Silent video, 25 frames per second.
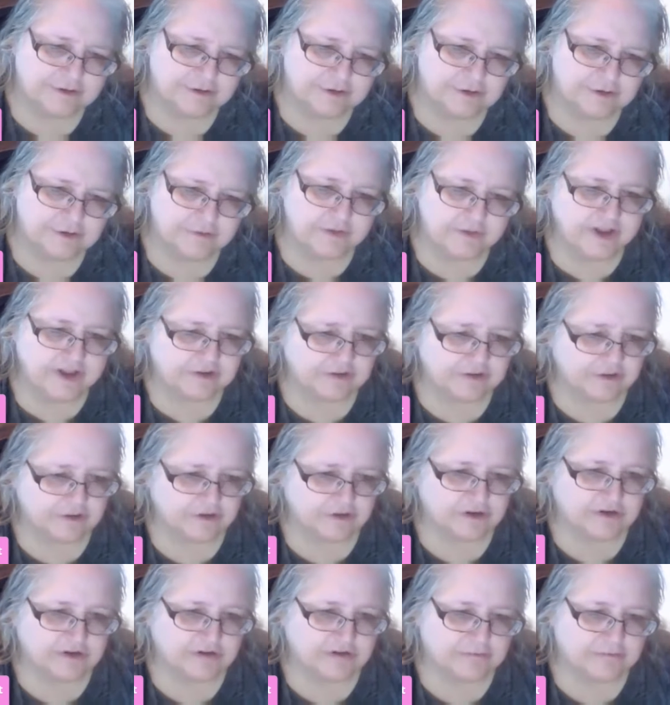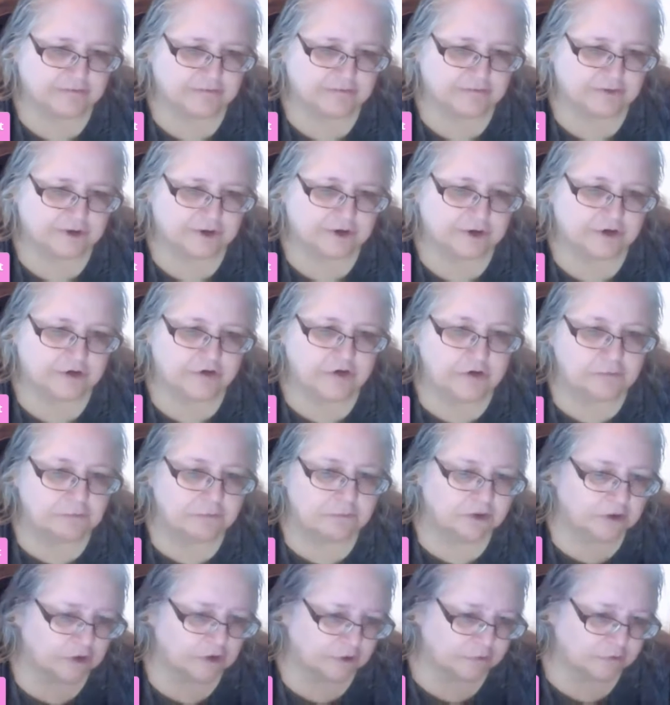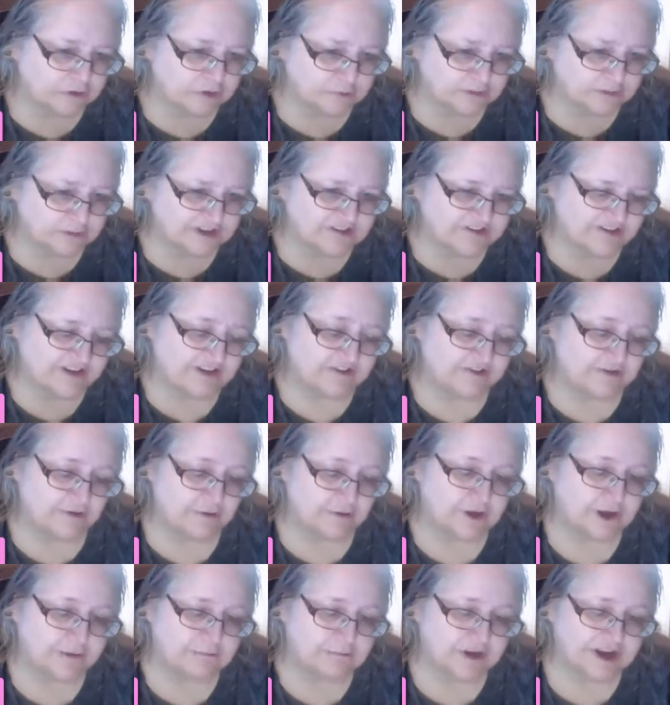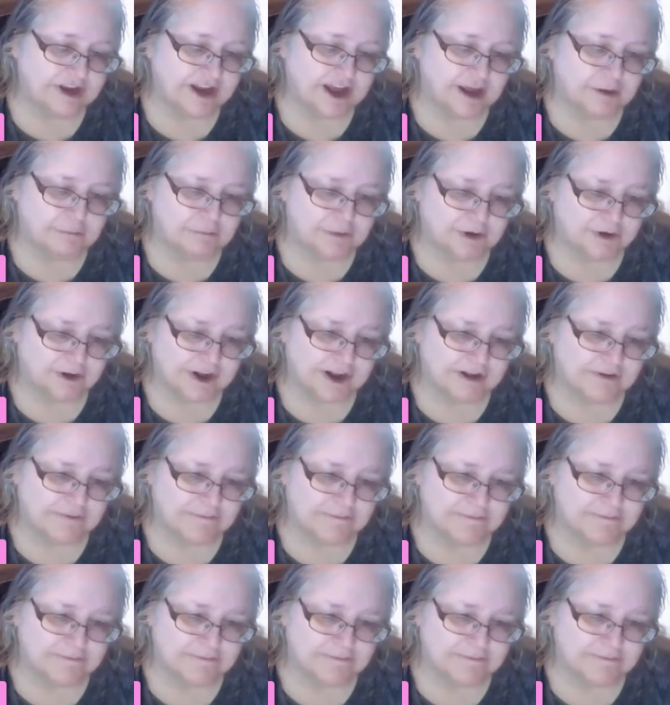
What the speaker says: That's, nope, close to BC though. I'm in Alberta.